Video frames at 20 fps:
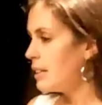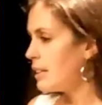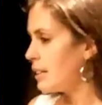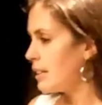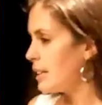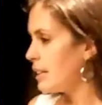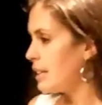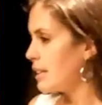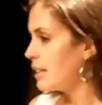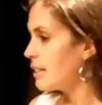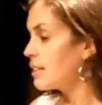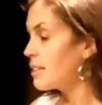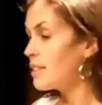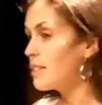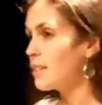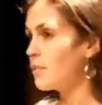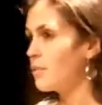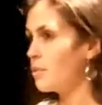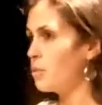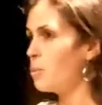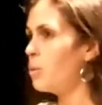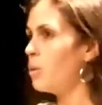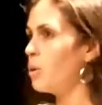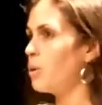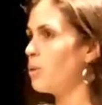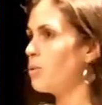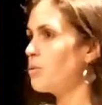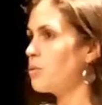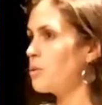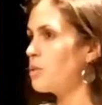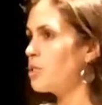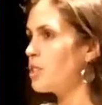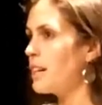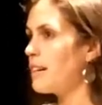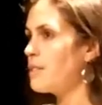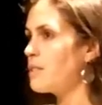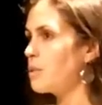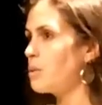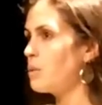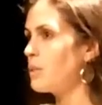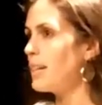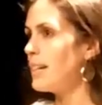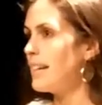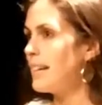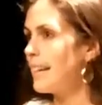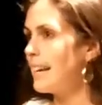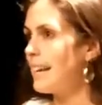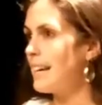the civil war through a charity called Healing